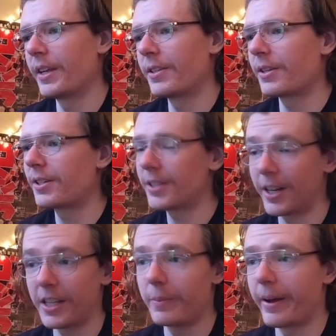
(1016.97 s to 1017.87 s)
It's a
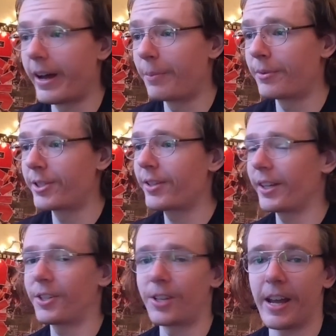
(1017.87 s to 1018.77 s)
stunning map, just
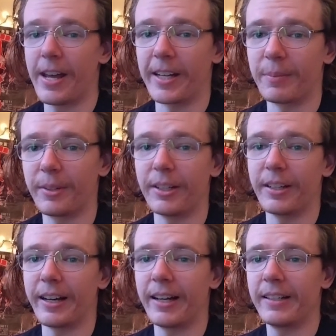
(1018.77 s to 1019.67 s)
like Shang,
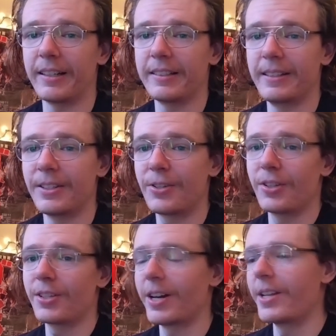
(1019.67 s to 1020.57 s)
but it's
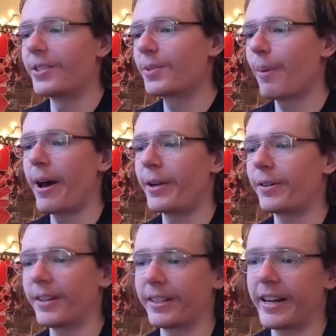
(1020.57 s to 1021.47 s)
just
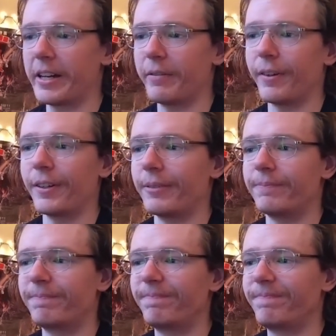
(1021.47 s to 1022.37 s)
uninspired and kind of
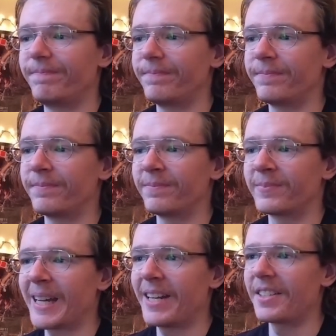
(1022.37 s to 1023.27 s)

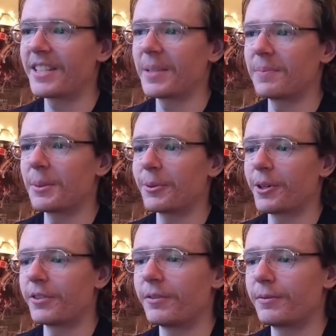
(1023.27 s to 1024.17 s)
the same thing with
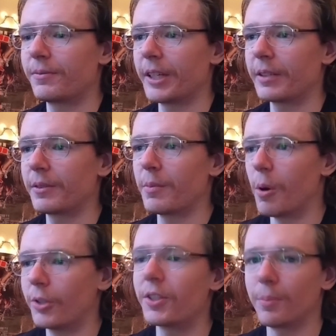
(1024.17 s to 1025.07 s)
of, like the
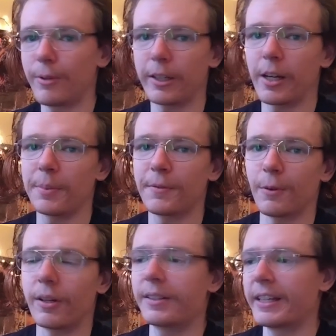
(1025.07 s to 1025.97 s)
most of Black Ops
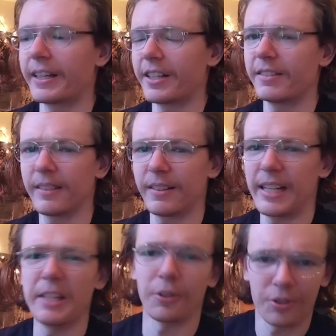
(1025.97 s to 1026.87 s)
4. I think the
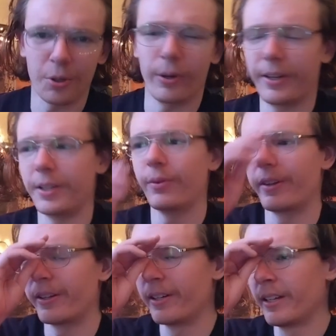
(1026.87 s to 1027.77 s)
Ether story
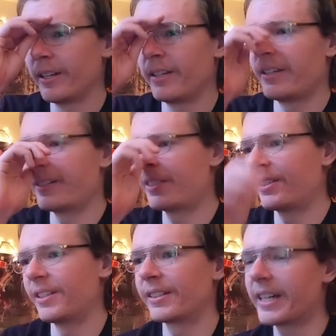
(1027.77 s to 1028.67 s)
anyway. It's
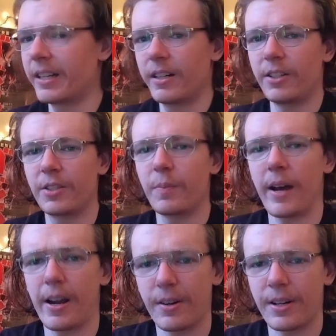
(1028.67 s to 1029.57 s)
kind of
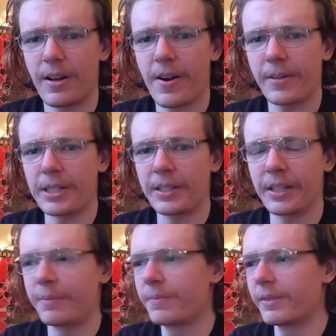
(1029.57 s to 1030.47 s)
uninspired and not
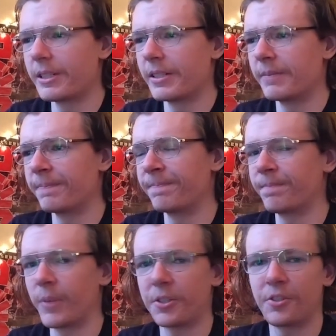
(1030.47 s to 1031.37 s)
really
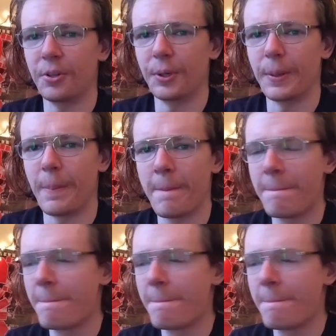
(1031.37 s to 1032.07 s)
much to it.